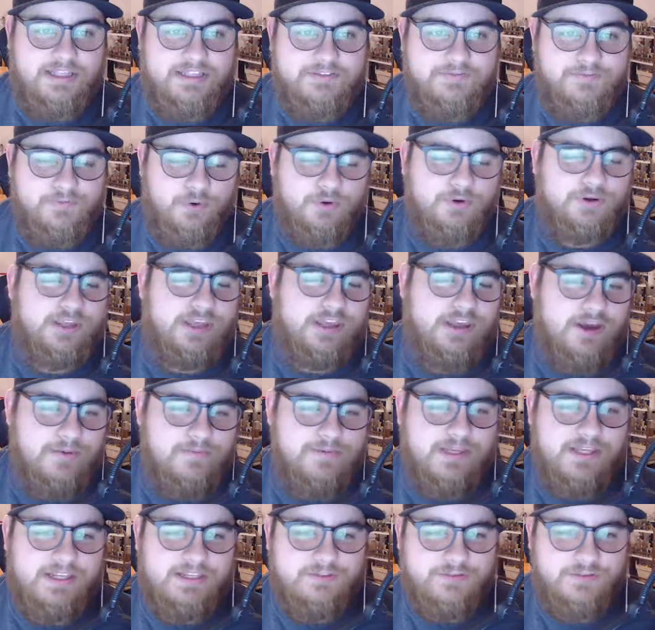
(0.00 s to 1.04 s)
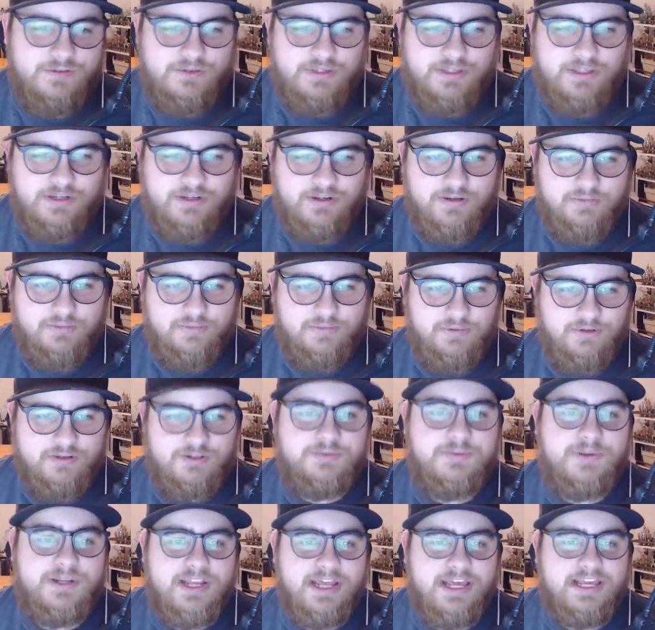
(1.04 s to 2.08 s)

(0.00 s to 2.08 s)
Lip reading: this 4K update is really going to push me